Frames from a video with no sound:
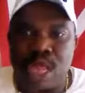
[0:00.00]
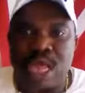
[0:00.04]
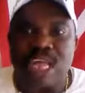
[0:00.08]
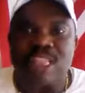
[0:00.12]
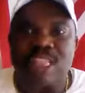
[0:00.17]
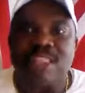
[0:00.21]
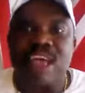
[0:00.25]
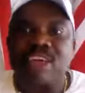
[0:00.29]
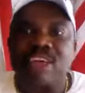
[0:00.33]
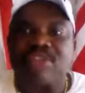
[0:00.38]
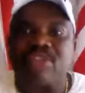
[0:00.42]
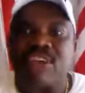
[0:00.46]

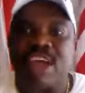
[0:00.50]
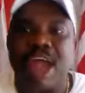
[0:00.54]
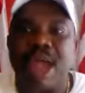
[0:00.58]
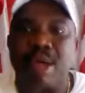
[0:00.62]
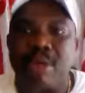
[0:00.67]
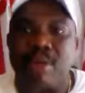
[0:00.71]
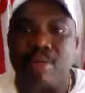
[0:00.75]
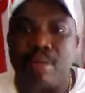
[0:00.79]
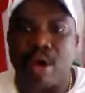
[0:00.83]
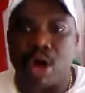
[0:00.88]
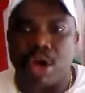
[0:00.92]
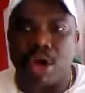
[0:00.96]
They scam
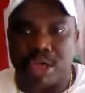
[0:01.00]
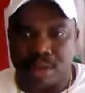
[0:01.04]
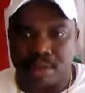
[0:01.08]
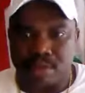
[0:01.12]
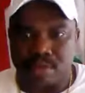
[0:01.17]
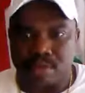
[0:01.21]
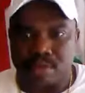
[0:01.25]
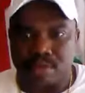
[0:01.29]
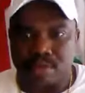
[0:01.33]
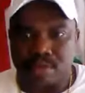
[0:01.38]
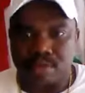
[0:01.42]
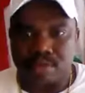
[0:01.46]
me money.
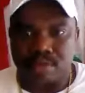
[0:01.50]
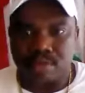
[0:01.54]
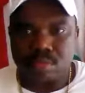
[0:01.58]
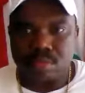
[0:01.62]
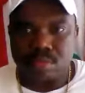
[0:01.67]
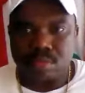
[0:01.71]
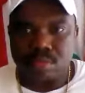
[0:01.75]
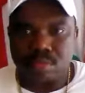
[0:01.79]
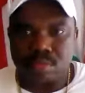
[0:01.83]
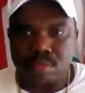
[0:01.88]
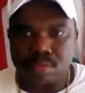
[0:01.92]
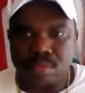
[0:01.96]

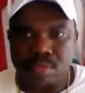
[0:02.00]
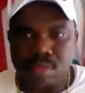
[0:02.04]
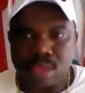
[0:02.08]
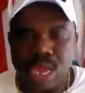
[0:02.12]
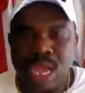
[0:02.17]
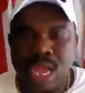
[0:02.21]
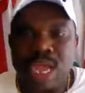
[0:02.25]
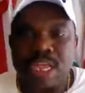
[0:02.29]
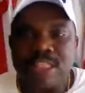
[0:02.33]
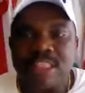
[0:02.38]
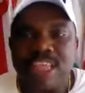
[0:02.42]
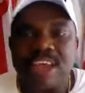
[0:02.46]

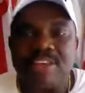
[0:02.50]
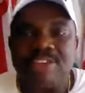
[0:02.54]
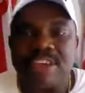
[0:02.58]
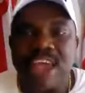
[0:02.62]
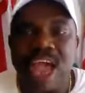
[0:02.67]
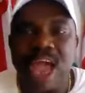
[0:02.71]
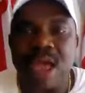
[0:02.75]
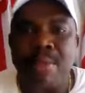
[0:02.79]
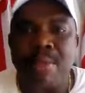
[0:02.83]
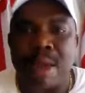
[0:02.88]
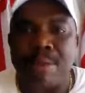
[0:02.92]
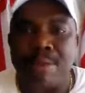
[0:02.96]
They
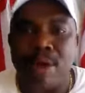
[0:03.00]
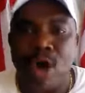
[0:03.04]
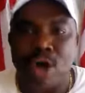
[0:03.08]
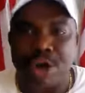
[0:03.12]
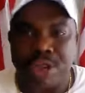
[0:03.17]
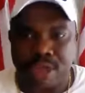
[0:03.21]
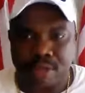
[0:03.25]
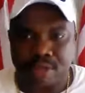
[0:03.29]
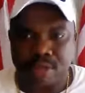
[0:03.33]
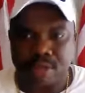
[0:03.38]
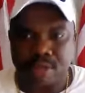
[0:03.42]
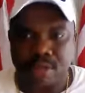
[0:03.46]
scam my money.
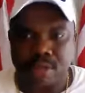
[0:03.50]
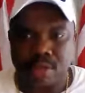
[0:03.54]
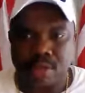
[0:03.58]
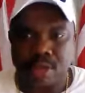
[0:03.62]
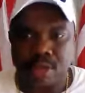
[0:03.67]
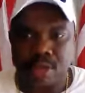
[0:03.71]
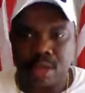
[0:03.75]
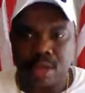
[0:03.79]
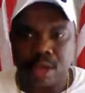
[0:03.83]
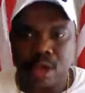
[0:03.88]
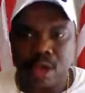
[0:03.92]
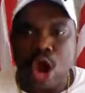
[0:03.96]

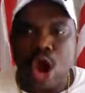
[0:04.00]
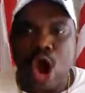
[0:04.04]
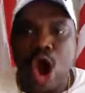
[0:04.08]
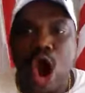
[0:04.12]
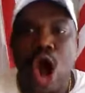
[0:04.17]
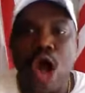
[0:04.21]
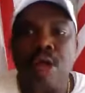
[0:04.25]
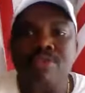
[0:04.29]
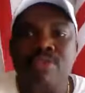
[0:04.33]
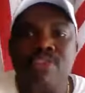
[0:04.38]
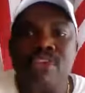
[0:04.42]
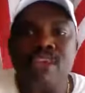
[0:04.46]

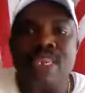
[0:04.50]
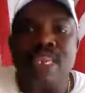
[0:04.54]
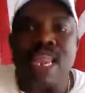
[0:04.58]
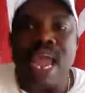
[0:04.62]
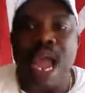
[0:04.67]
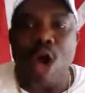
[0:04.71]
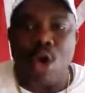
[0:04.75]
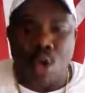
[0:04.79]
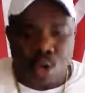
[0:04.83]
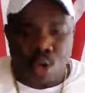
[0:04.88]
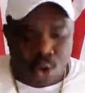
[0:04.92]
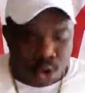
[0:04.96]
Up till
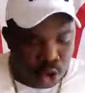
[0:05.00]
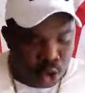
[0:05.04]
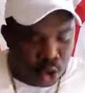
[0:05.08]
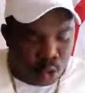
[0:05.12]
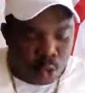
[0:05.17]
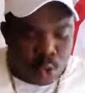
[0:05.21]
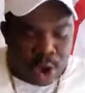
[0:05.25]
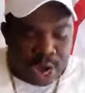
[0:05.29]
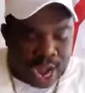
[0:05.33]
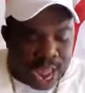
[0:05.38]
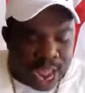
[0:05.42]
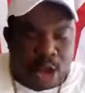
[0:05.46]
now,
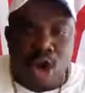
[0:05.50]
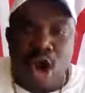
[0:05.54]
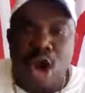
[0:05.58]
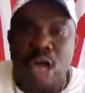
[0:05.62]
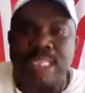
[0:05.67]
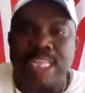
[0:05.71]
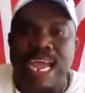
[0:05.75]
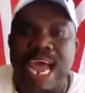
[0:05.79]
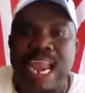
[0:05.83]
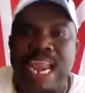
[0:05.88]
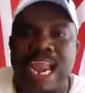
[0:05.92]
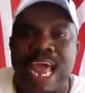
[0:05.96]
when I call
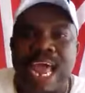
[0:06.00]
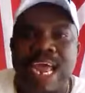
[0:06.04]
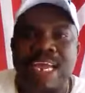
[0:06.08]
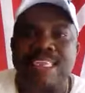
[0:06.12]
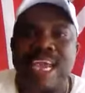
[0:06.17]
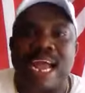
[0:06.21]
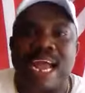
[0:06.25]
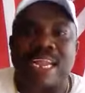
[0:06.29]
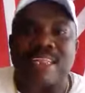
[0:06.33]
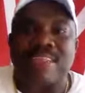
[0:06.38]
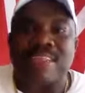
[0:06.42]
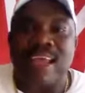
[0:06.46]
that line, they
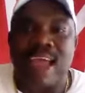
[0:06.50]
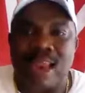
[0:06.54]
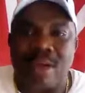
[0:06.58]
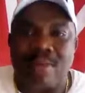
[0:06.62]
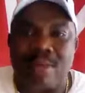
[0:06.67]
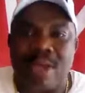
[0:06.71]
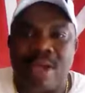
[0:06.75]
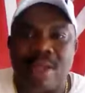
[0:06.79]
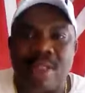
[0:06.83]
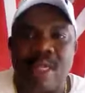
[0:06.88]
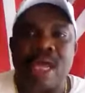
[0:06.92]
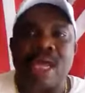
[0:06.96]
are telling
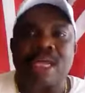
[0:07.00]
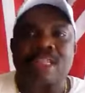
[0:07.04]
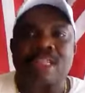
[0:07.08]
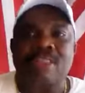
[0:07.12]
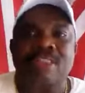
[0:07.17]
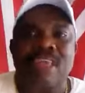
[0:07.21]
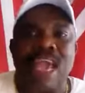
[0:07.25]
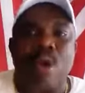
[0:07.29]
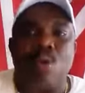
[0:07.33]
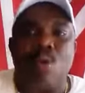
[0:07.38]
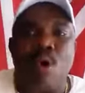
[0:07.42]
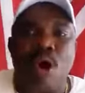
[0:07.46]
me
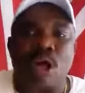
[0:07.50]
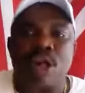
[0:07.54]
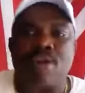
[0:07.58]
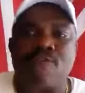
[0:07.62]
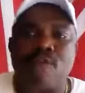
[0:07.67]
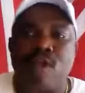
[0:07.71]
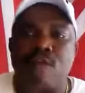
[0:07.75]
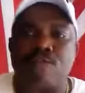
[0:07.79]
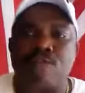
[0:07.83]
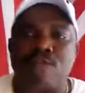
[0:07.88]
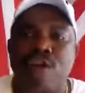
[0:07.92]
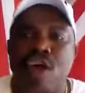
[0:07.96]
they are working
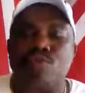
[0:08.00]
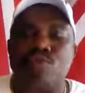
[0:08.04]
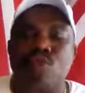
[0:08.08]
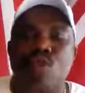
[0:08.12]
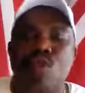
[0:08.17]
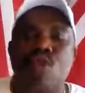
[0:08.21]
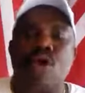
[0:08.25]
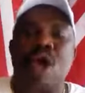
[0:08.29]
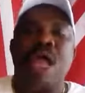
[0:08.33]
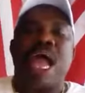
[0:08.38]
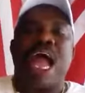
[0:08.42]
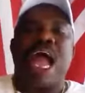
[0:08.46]
for
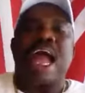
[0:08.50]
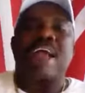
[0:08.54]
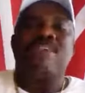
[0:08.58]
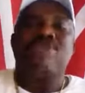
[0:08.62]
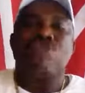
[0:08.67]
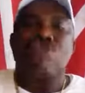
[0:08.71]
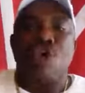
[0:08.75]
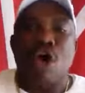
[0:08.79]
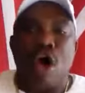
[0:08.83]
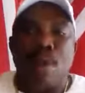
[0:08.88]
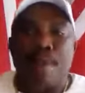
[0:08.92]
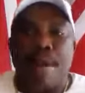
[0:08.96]
Facebook. I
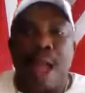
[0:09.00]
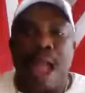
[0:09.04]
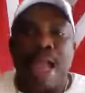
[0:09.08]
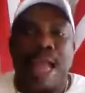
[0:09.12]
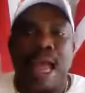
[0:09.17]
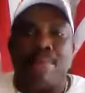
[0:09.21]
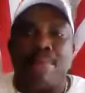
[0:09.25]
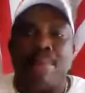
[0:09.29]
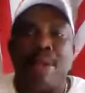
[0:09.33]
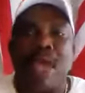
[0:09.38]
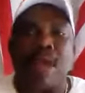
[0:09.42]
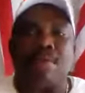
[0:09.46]
should go back
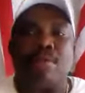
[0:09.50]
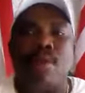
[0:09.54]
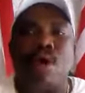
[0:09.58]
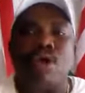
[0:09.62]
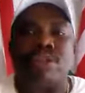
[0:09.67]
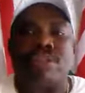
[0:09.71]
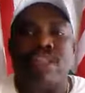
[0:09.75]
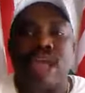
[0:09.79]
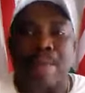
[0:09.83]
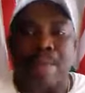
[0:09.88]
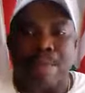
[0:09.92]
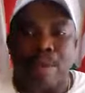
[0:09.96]
and make more
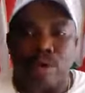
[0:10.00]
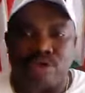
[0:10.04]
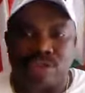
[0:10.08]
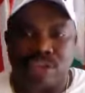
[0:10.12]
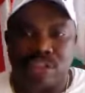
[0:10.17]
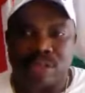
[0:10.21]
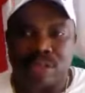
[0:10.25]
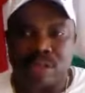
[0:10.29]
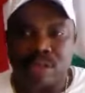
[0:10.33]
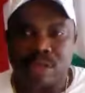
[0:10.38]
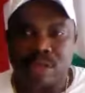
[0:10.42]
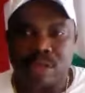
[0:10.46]

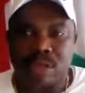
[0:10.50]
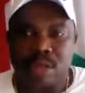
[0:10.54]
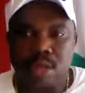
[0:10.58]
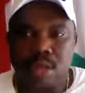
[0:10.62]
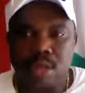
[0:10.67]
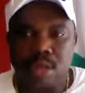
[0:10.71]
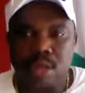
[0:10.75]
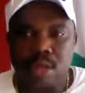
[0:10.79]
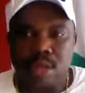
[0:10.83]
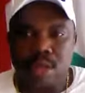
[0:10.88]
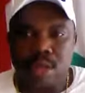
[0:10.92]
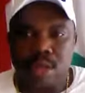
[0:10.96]
deposit.
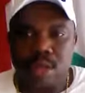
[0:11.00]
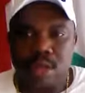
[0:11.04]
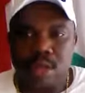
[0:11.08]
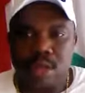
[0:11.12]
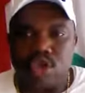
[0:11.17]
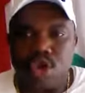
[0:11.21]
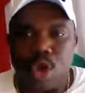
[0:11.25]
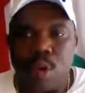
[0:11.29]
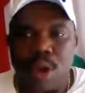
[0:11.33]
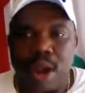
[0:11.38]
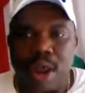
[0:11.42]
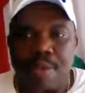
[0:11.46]
You
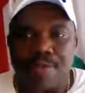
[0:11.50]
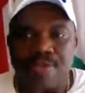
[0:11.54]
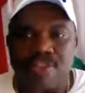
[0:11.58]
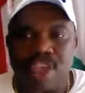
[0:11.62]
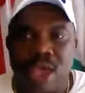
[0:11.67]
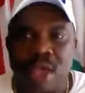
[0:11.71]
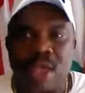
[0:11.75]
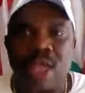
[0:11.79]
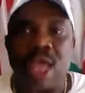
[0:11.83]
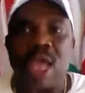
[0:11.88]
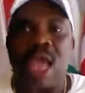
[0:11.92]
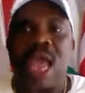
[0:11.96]
know what I'm
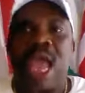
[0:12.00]
saying?